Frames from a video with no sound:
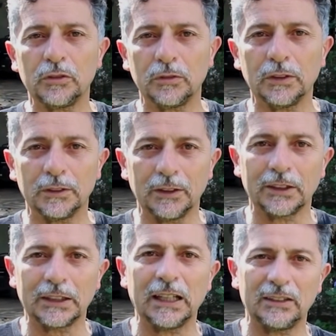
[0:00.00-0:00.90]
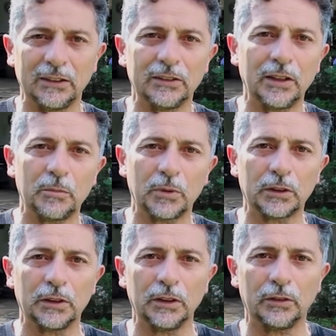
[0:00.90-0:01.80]
We must bring something
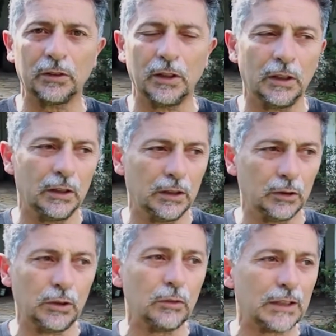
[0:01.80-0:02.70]
positive. That's